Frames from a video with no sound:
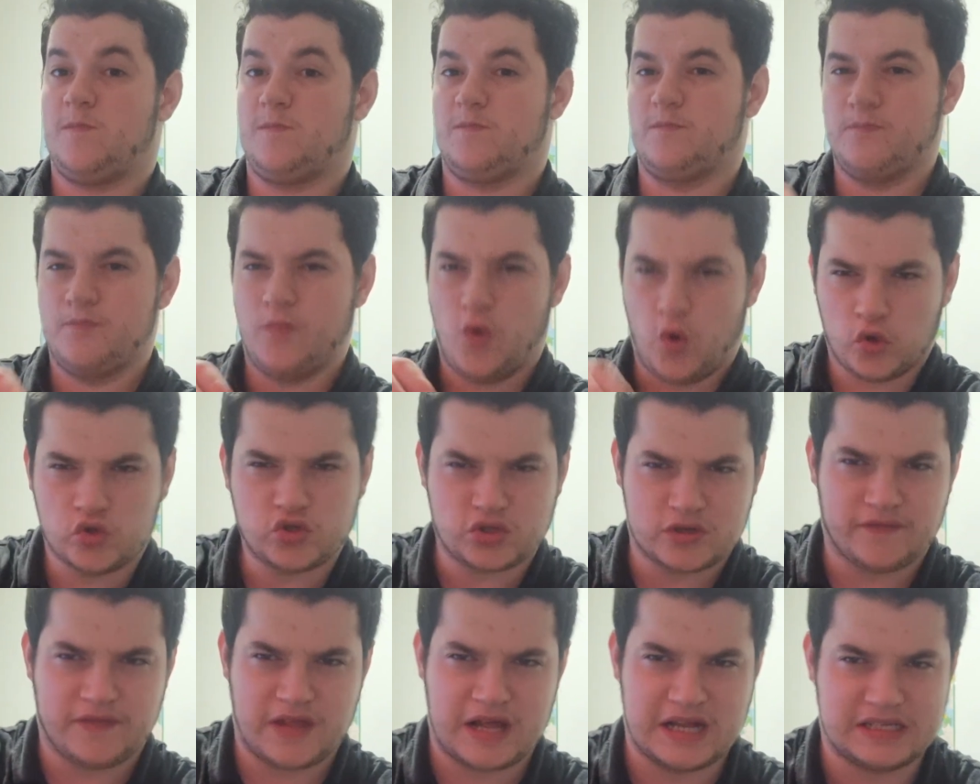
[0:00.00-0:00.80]

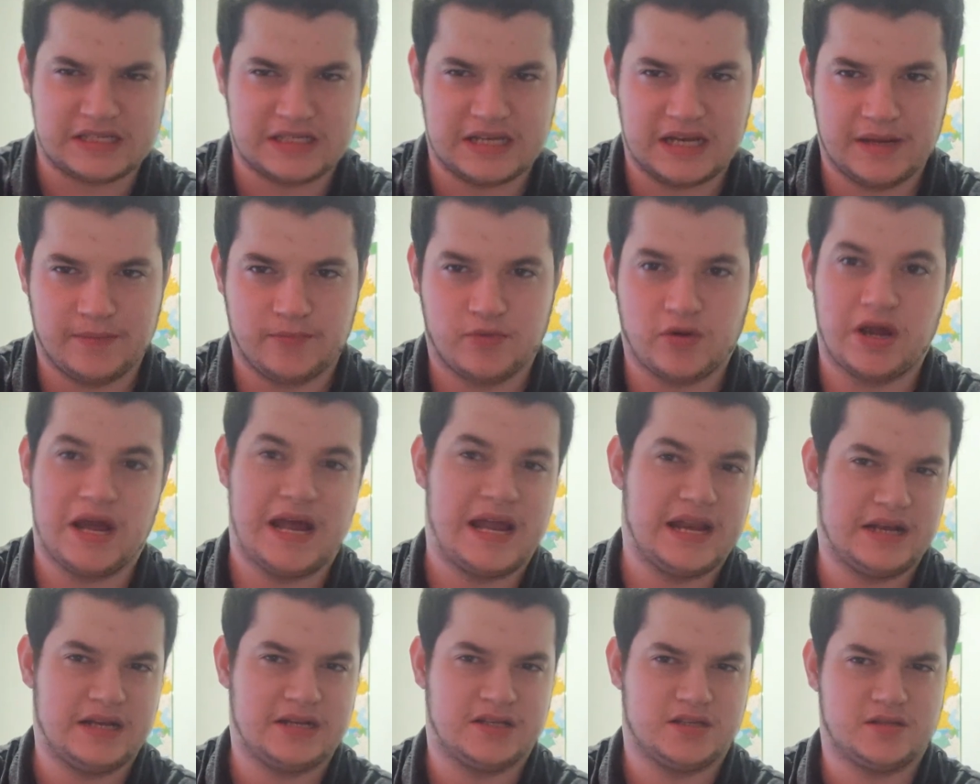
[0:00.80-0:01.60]
most of that's deliberate
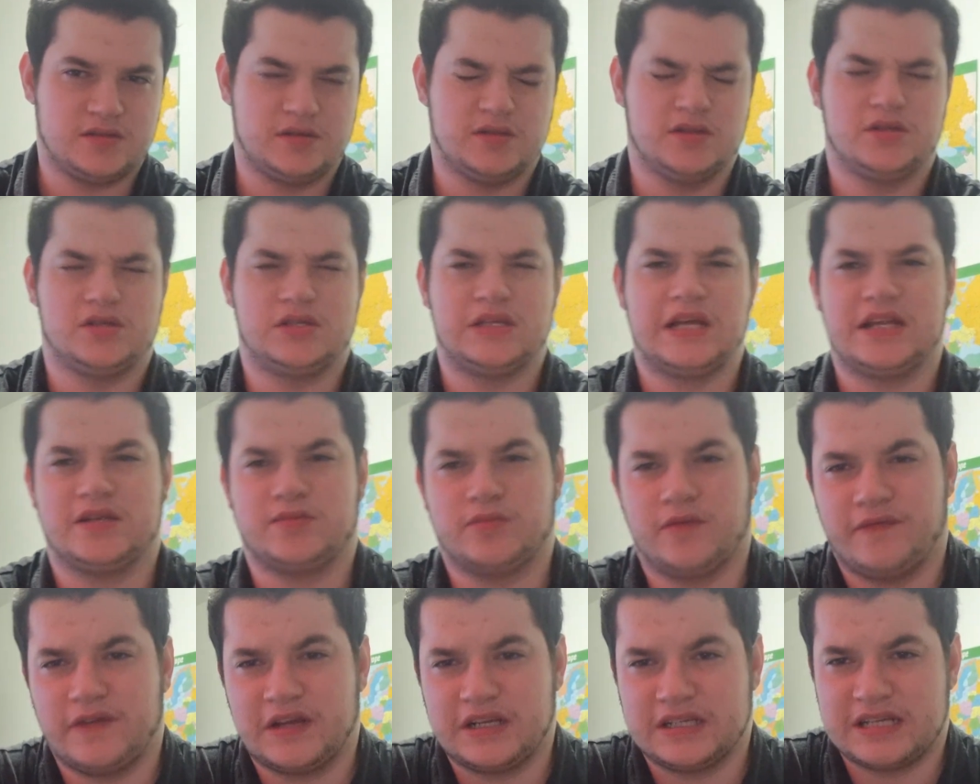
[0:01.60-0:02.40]
and it's
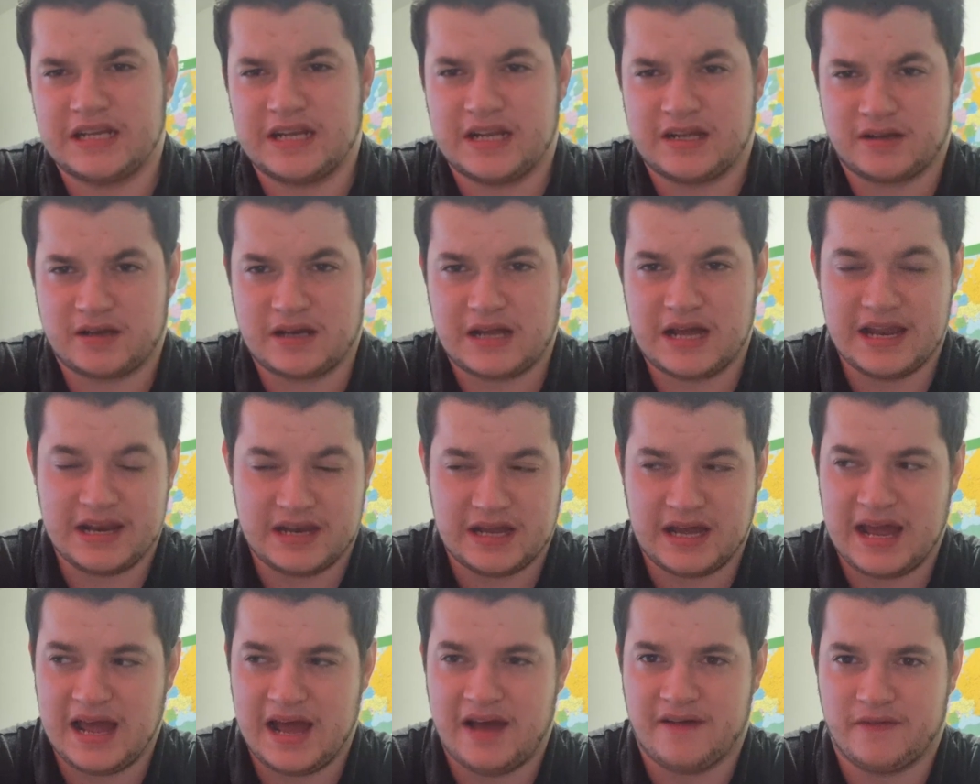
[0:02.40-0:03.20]
sensible things,
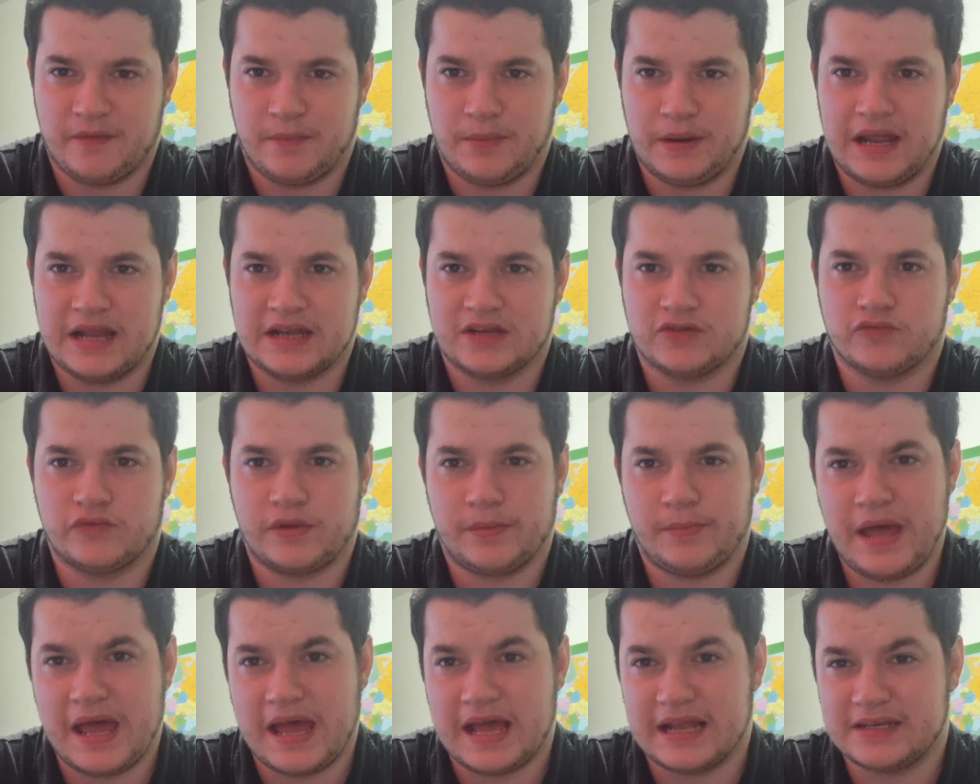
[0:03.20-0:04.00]
and I have a plan to
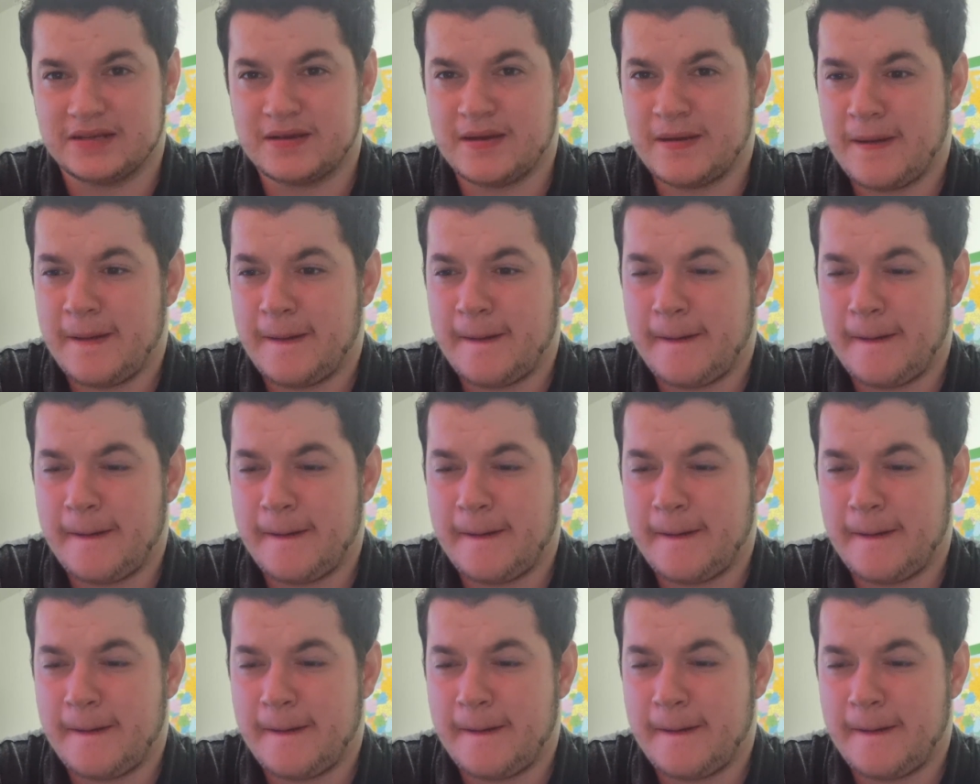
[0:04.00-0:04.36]
repay it.